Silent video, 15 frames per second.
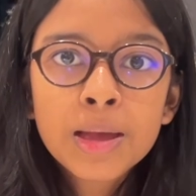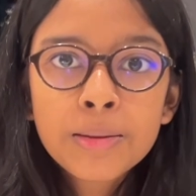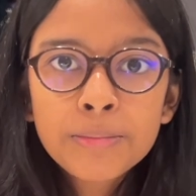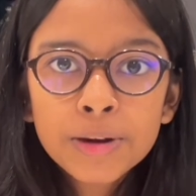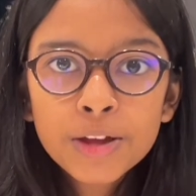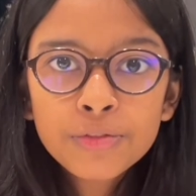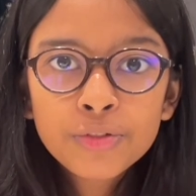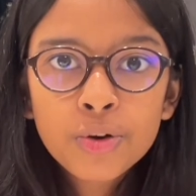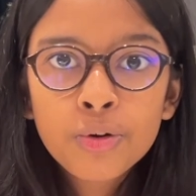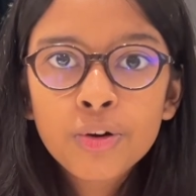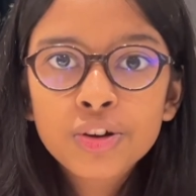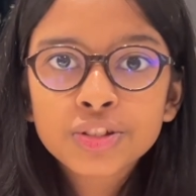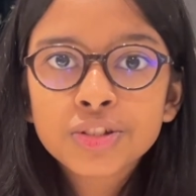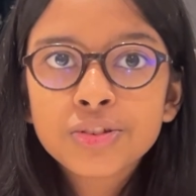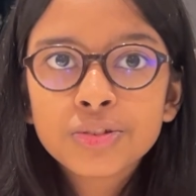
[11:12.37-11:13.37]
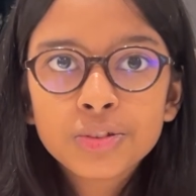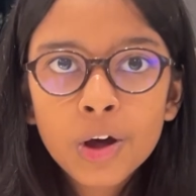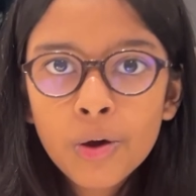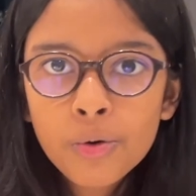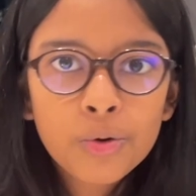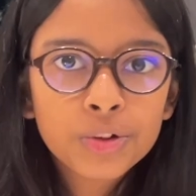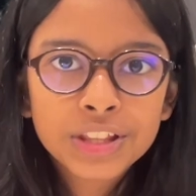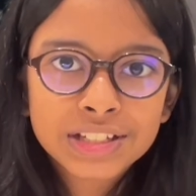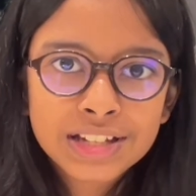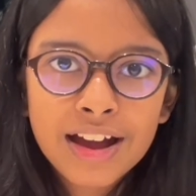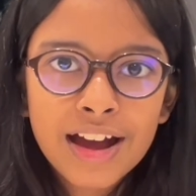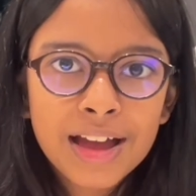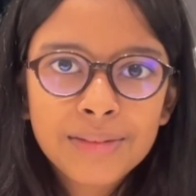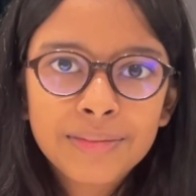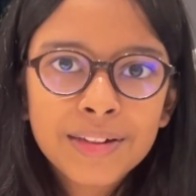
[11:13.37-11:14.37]
but of course not all the
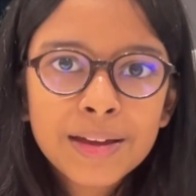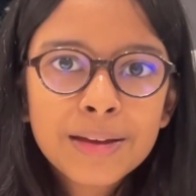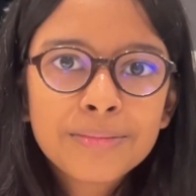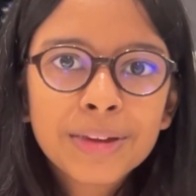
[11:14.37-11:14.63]
time,